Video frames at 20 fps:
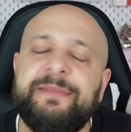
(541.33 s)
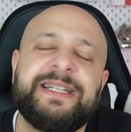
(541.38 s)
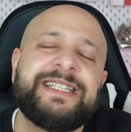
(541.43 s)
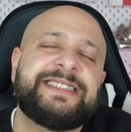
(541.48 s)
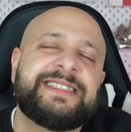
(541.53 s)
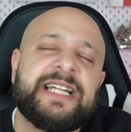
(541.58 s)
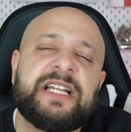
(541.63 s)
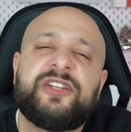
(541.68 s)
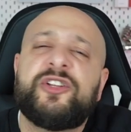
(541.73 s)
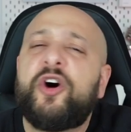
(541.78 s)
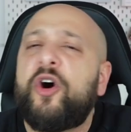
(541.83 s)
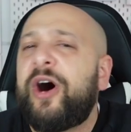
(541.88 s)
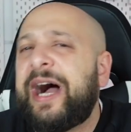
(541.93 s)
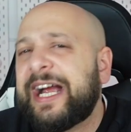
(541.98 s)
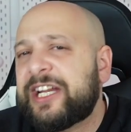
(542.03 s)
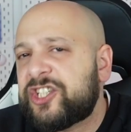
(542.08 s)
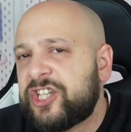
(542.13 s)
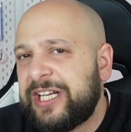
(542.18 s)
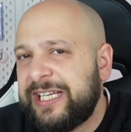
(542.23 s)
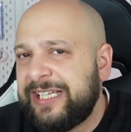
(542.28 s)
He said no,
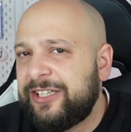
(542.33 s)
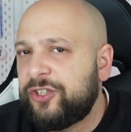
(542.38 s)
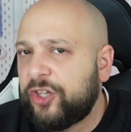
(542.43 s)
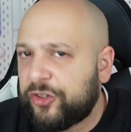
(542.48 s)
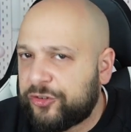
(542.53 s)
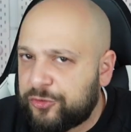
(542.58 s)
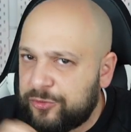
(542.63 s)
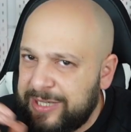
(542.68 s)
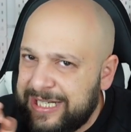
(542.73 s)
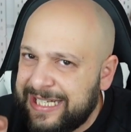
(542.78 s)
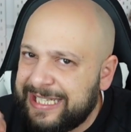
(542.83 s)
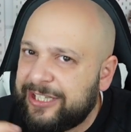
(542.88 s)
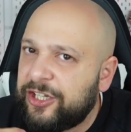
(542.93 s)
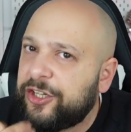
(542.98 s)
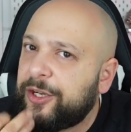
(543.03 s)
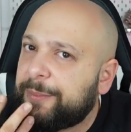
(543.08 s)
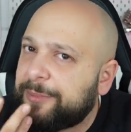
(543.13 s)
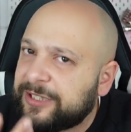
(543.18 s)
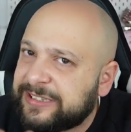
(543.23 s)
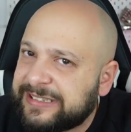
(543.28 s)
actually not really the
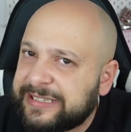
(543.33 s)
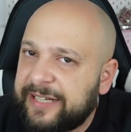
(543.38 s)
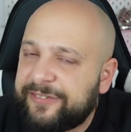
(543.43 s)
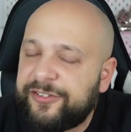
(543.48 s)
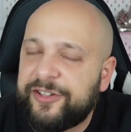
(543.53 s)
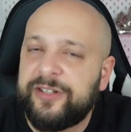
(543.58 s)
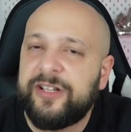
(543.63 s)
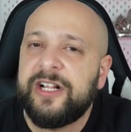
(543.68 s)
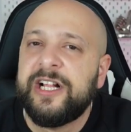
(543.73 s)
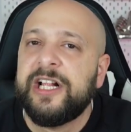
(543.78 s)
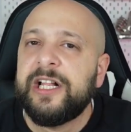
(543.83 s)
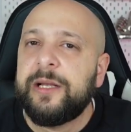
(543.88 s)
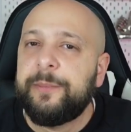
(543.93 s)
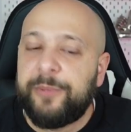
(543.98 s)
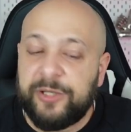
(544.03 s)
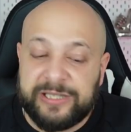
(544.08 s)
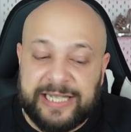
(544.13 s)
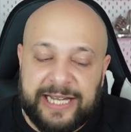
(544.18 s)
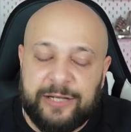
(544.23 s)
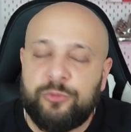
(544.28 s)
number seven,
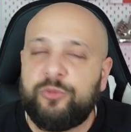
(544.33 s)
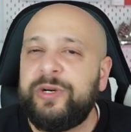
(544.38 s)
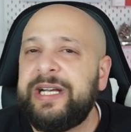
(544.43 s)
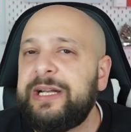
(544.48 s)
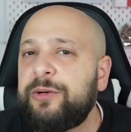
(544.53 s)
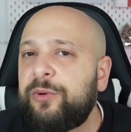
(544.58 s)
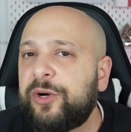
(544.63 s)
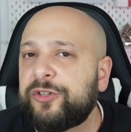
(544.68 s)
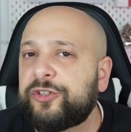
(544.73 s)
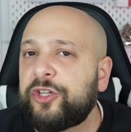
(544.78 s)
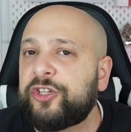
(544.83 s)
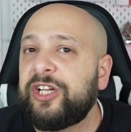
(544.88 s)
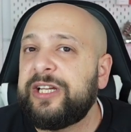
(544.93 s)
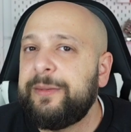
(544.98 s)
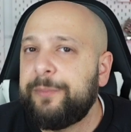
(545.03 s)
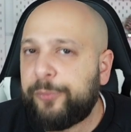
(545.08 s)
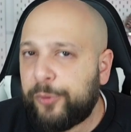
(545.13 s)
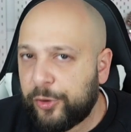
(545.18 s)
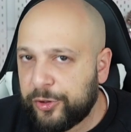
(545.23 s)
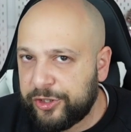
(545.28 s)
but I really wanted an
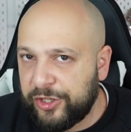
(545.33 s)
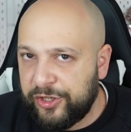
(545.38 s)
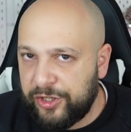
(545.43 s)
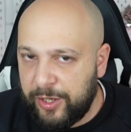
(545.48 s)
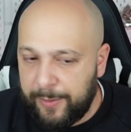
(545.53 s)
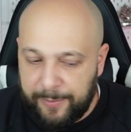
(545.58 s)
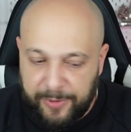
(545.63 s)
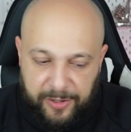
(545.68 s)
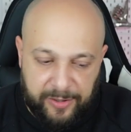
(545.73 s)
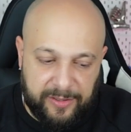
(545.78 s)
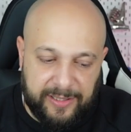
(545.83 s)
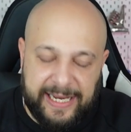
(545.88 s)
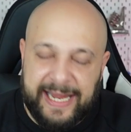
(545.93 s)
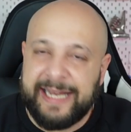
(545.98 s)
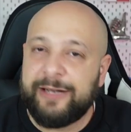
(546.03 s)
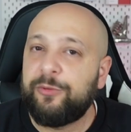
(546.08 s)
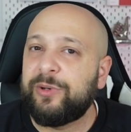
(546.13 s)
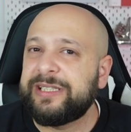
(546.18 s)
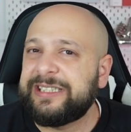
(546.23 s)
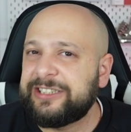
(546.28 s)
important number,
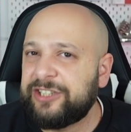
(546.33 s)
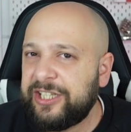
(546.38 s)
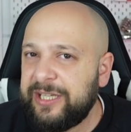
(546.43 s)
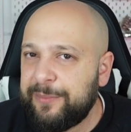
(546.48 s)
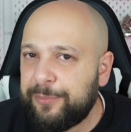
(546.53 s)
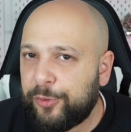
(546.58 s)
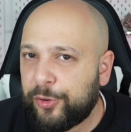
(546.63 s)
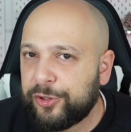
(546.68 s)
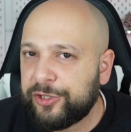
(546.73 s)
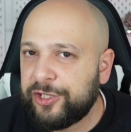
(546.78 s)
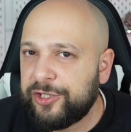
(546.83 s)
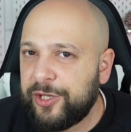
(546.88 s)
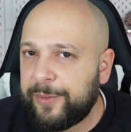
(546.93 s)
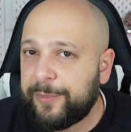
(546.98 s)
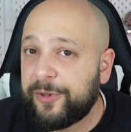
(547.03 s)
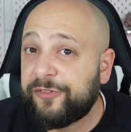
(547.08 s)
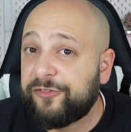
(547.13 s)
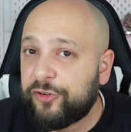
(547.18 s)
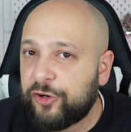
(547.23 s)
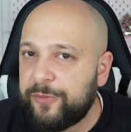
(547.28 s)
and what is an important
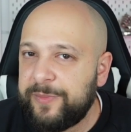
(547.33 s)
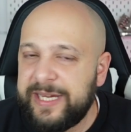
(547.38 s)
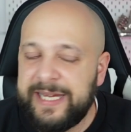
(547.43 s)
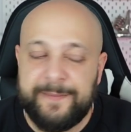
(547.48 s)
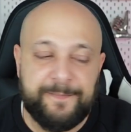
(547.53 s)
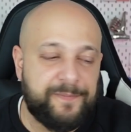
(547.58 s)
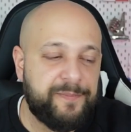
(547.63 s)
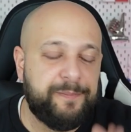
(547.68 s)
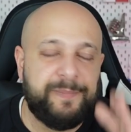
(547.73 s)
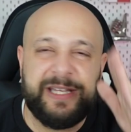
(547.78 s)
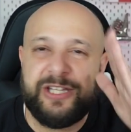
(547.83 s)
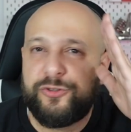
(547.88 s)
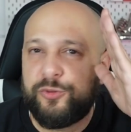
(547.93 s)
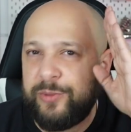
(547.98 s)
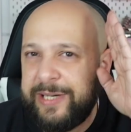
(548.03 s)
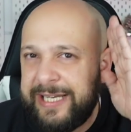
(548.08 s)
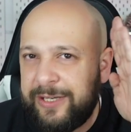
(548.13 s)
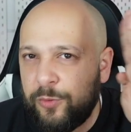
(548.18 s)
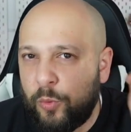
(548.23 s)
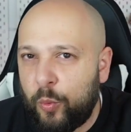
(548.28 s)
number for me
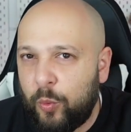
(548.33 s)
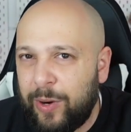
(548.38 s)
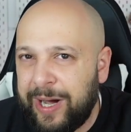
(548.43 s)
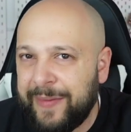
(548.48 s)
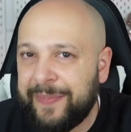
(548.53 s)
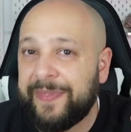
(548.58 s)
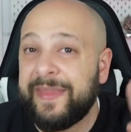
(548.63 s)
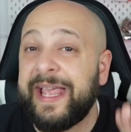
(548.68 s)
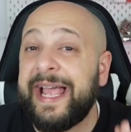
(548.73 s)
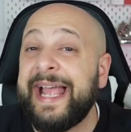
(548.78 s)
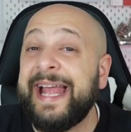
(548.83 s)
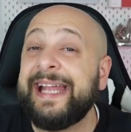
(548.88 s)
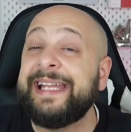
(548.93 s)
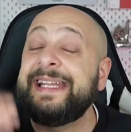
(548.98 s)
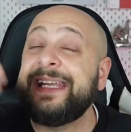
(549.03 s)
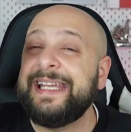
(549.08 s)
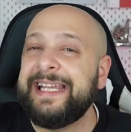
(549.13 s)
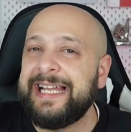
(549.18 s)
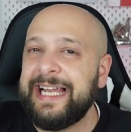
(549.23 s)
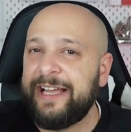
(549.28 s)
between one and
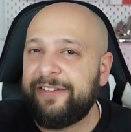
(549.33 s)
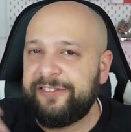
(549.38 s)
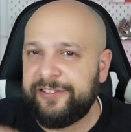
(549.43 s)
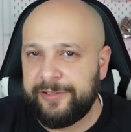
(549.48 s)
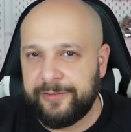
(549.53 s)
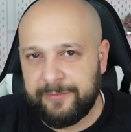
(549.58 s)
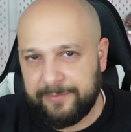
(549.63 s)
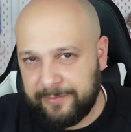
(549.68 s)
eleven.